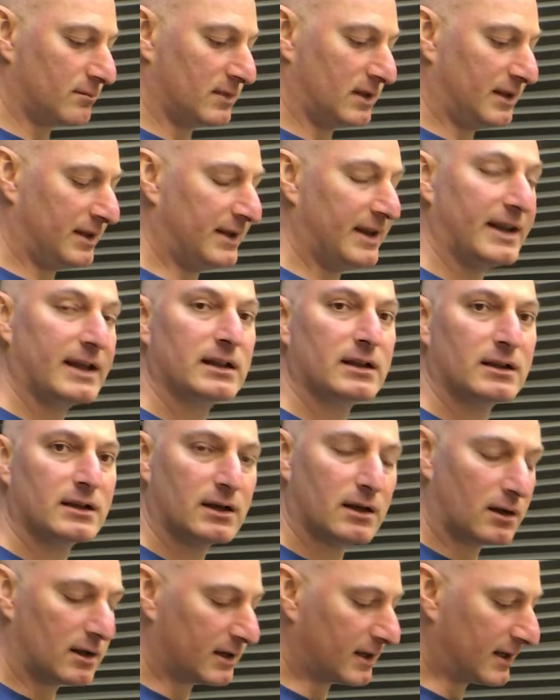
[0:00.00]
kneeling
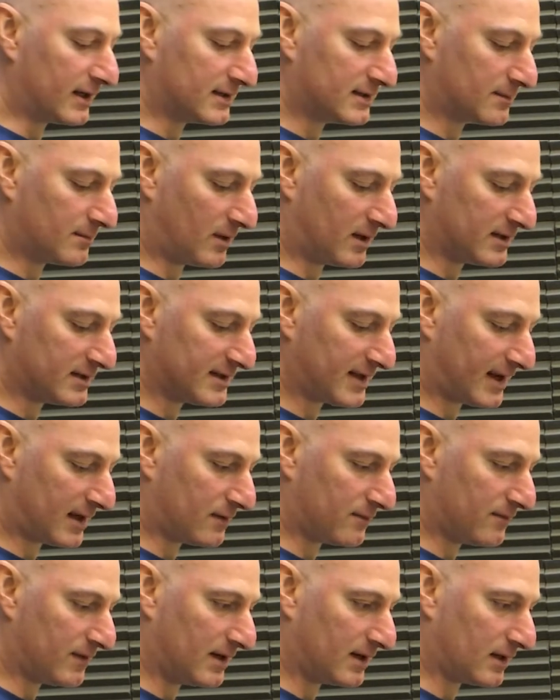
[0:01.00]
it against my
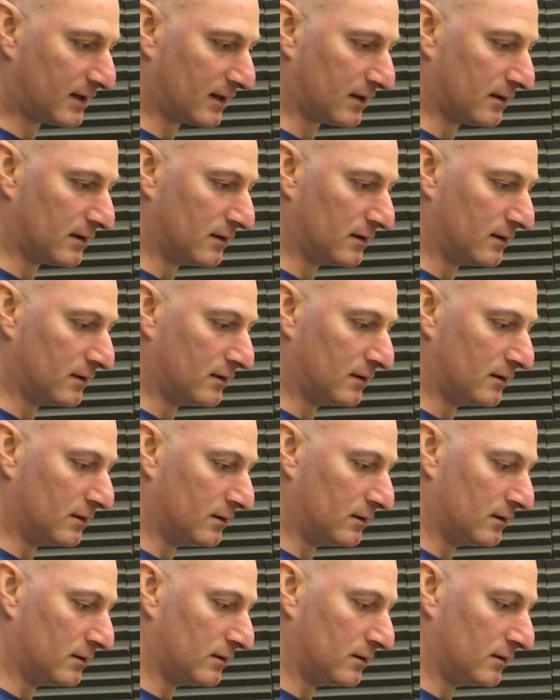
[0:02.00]
second finger.
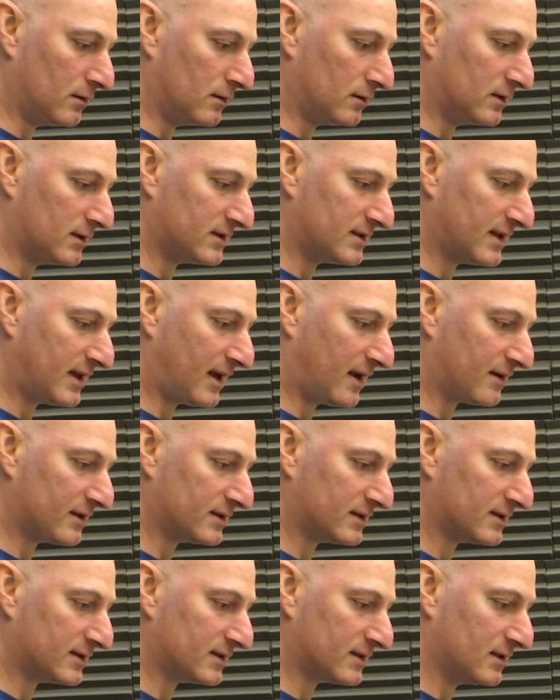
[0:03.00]
See how it
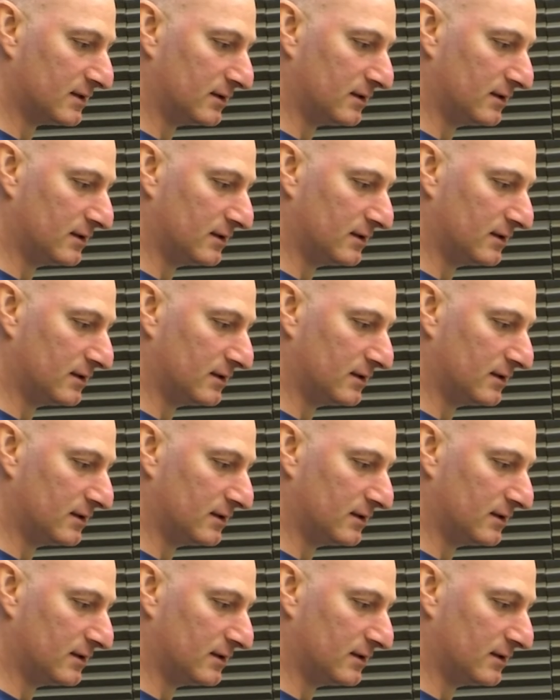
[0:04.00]
just,